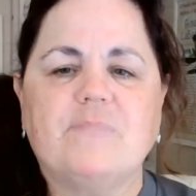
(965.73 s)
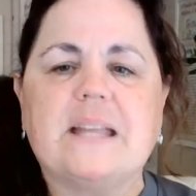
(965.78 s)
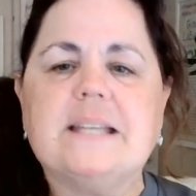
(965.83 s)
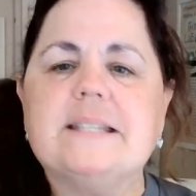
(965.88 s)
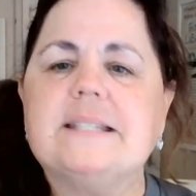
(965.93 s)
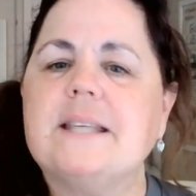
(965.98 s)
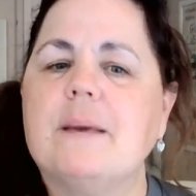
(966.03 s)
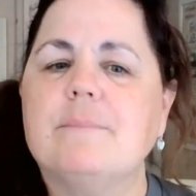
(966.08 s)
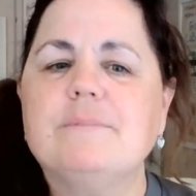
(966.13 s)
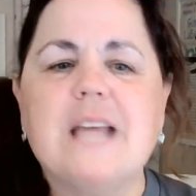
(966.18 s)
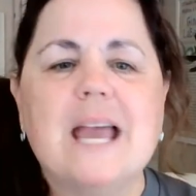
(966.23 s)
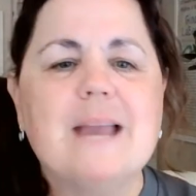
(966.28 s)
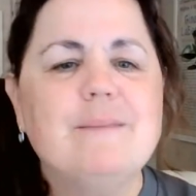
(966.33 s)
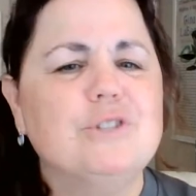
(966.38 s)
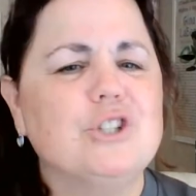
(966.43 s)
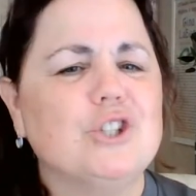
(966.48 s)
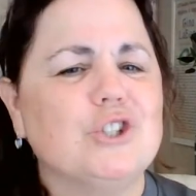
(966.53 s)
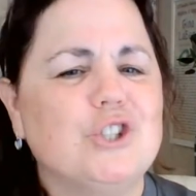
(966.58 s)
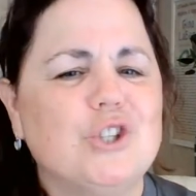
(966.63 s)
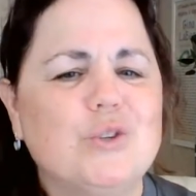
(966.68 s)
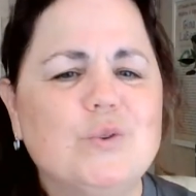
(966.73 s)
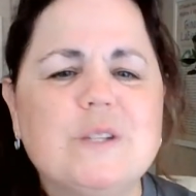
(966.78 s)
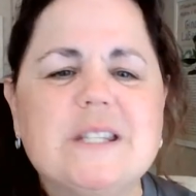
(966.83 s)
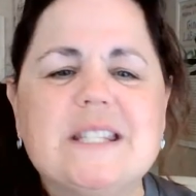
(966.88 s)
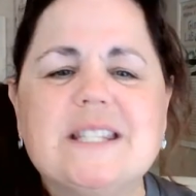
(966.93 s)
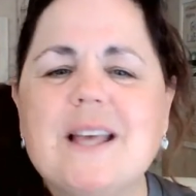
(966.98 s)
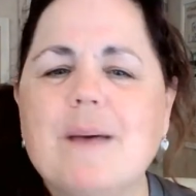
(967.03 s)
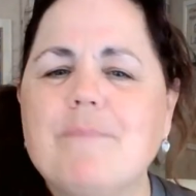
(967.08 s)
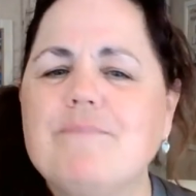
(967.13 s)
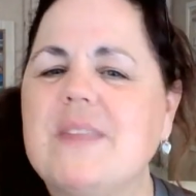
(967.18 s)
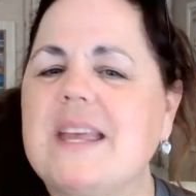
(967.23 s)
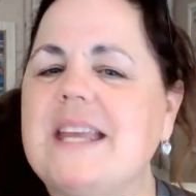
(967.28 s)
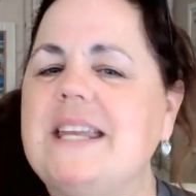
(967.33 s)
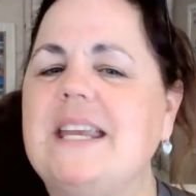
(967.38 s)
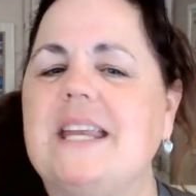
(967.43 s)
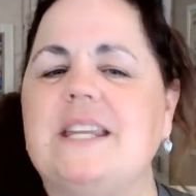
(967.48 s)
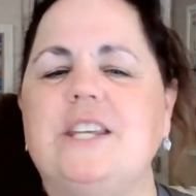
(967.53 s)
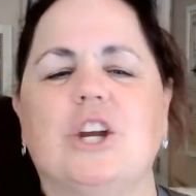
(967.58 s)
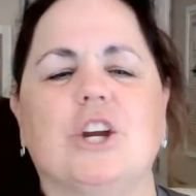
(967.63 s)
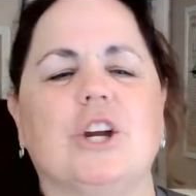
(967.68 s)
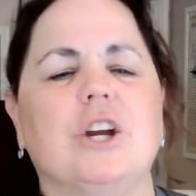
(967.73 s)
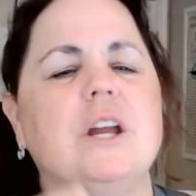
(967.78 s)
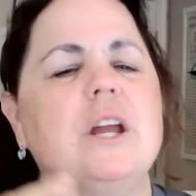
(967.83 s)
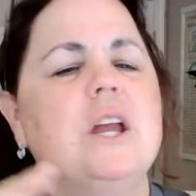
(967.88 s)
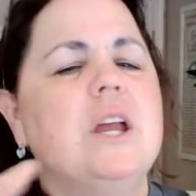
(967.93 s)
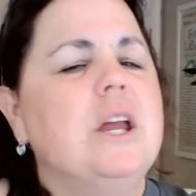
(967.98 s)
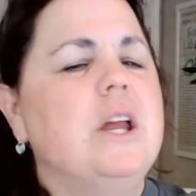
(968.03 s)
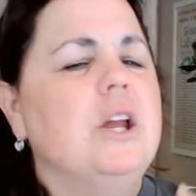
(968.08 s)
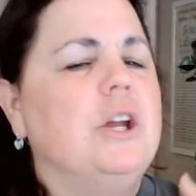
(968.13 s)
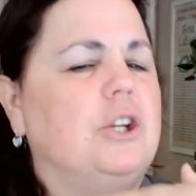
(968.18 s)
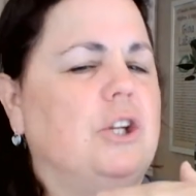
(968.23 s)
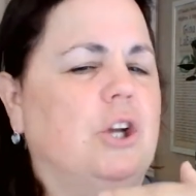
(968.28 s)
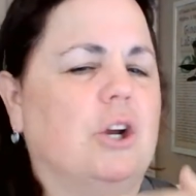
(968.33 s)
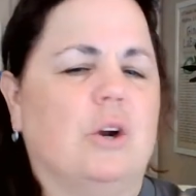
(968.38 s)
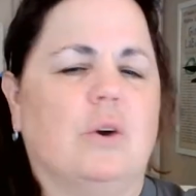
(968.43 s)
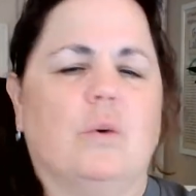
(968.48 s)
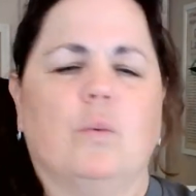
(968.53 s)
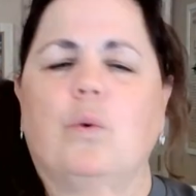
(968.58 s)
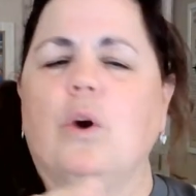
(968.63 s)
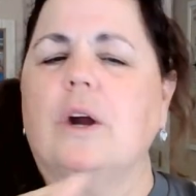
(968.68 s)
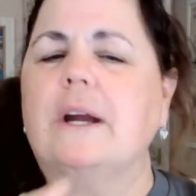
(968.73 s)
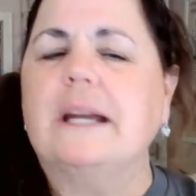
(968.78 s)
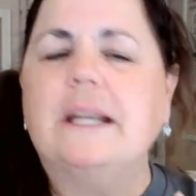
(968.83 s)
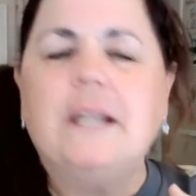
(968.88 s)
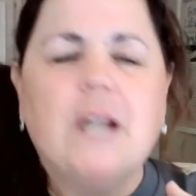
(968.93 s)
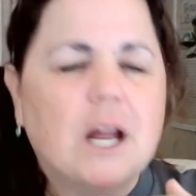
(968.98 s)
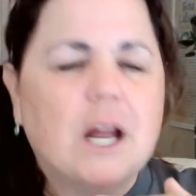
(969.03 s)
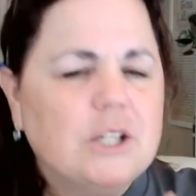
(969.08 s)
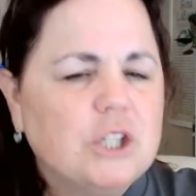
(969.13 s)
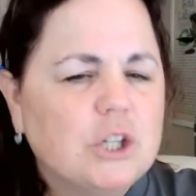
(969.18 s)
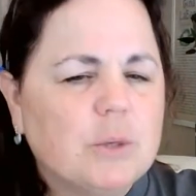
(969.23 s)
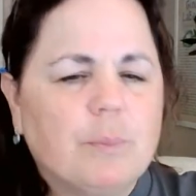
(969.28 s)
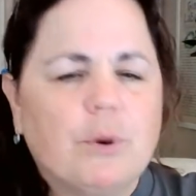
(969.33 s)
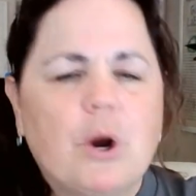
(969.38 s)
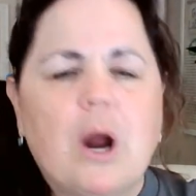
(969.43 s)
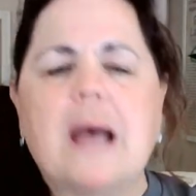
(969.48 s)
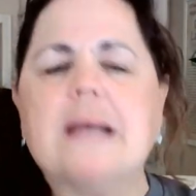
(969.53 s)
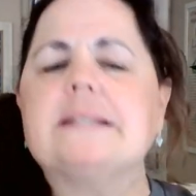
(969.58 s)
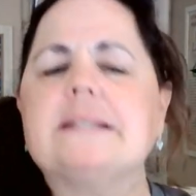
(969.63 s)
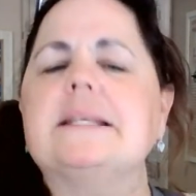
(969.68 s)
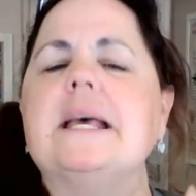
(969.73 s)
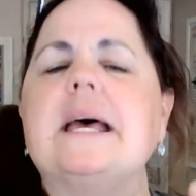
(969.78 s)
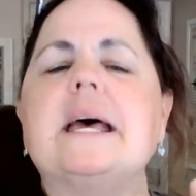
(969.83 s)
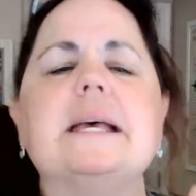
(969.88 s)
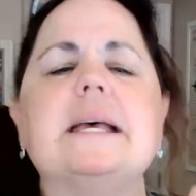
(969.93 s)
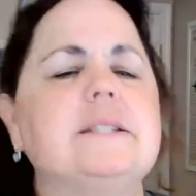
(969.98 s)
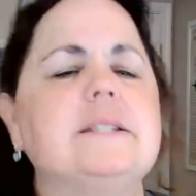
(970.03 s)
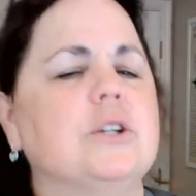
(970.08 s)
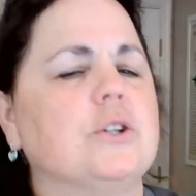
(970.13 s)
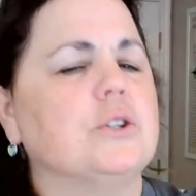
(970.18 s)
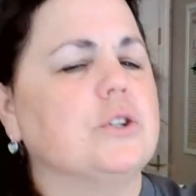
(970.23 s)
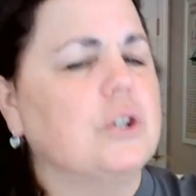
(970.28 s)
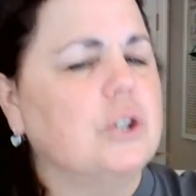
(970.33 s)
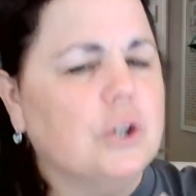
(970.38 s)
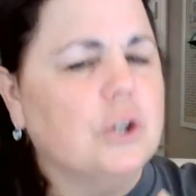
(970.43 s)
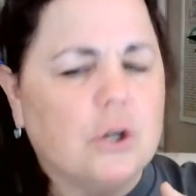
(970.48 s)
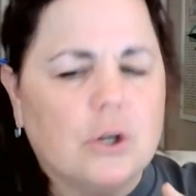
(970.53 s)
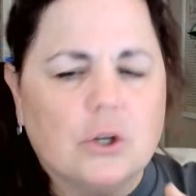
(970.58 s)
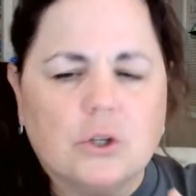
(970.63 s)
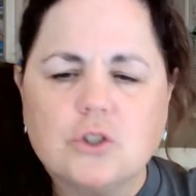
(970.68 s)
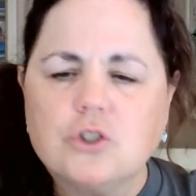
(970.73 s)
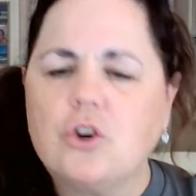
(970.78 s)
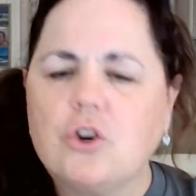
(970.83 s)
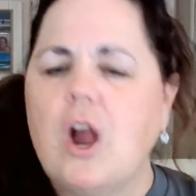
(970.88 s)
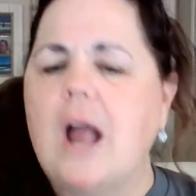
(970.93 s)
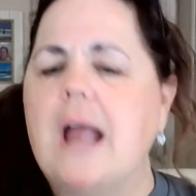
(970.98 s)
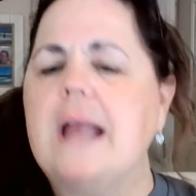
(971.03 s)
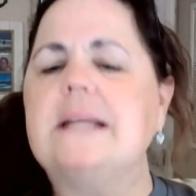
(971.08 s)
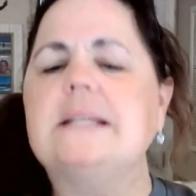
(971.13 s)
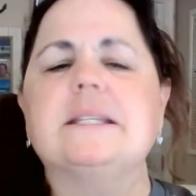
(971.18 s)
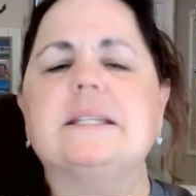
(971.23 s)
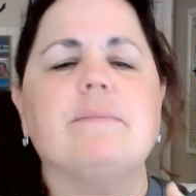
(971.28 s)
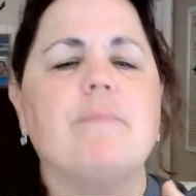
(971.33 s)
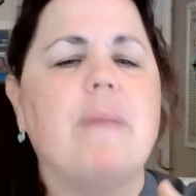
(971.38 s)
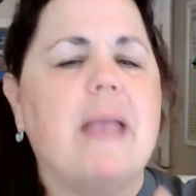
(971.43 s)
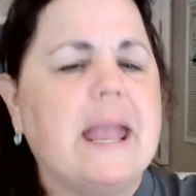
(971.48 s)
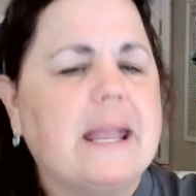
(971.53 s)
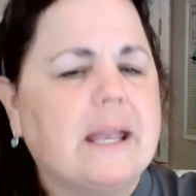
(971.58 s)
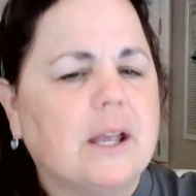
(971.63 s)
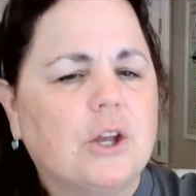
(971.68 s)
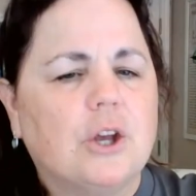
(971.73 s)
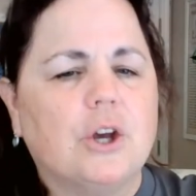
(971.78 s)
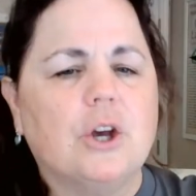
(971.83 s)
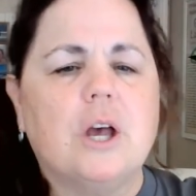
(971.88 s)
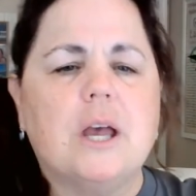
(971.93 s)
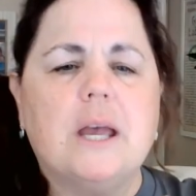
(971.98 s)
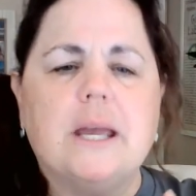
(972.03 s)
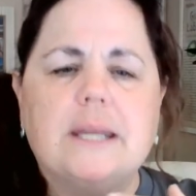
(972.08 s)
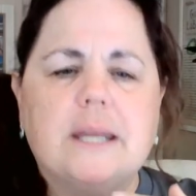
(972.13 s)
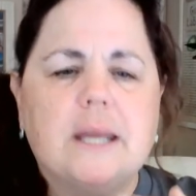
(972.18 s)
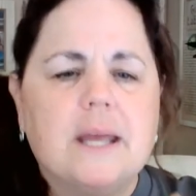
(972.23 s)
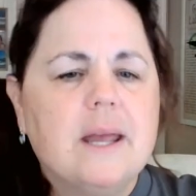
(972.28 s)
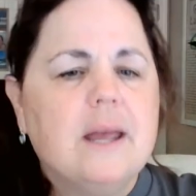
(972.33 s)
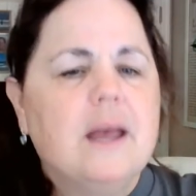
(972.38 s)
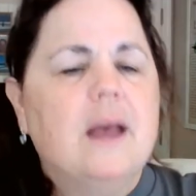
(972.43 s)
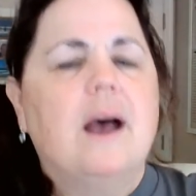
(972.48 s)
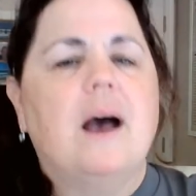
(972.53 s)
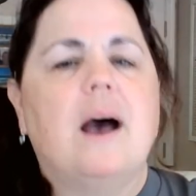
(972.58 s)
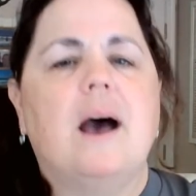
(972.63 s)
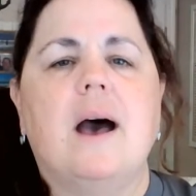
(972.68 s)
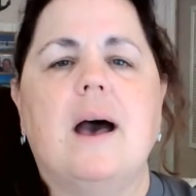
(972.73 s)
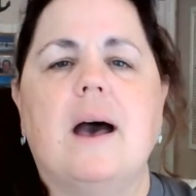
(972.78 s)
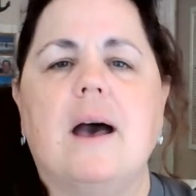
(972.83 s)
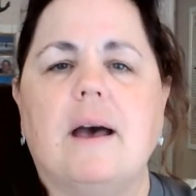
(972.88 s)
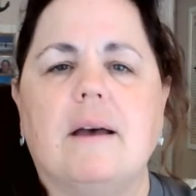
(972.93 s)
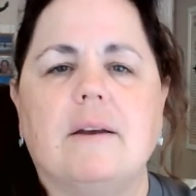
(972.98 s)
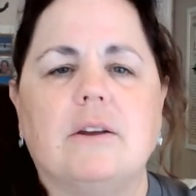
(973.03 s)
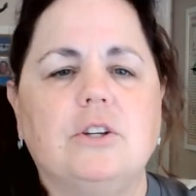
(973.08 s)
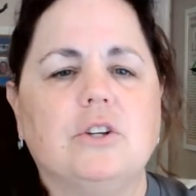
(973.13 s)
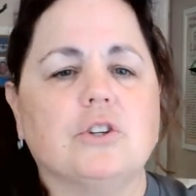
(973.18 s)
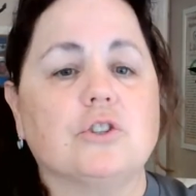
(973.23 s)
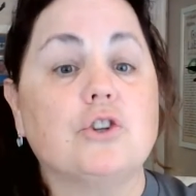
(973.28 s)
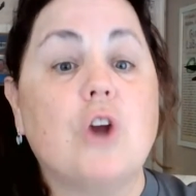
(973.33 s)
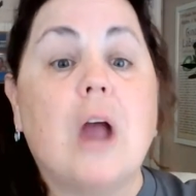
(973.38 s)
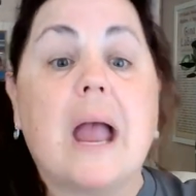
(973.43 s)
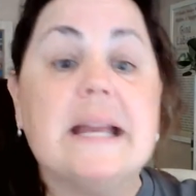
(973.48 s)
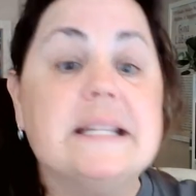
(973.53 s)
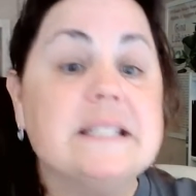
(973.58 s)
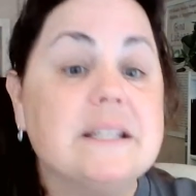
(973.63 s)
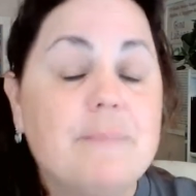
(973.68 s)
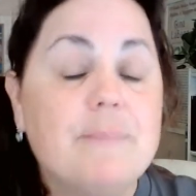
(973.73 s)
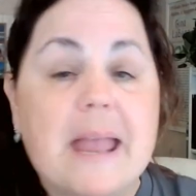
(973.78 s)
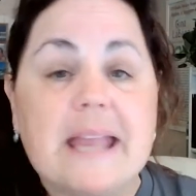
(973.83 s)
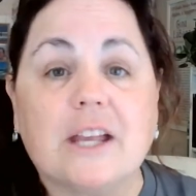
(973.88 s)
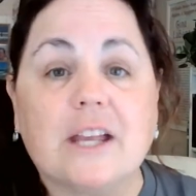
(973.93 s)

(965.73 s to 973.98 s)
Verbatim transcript: sometimes you're doing something and you're working on your process. You're trying to make a good, habit,